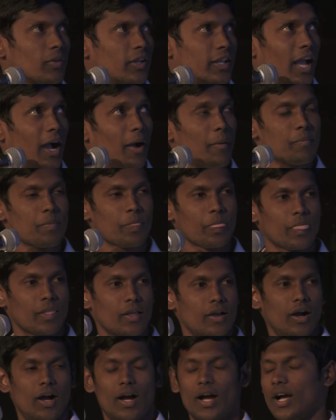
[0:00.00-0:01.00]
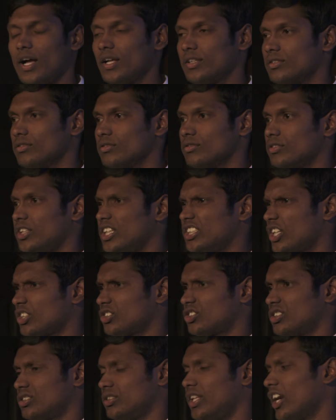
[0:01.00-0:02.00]
Yeah. Uh, these are
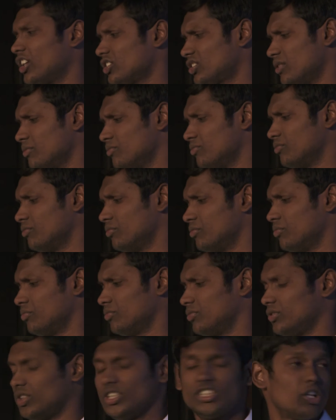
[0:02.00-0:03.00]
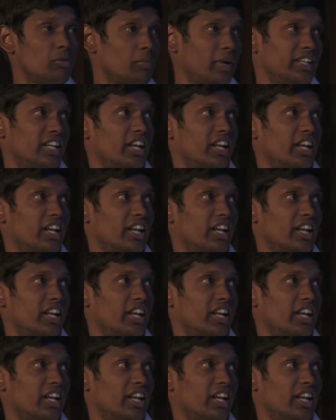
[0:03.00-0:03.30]
there are some these are my